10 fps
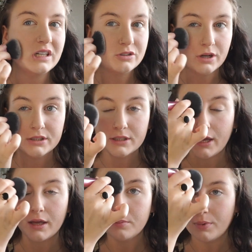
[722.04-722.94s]
dry
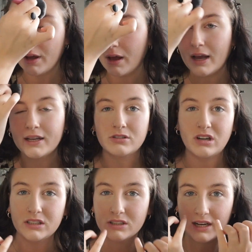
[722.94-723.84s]
skin, but I get
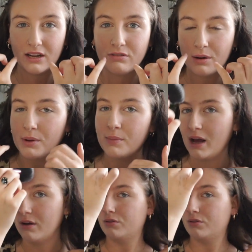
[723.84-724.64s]
dry skin like around my mouth,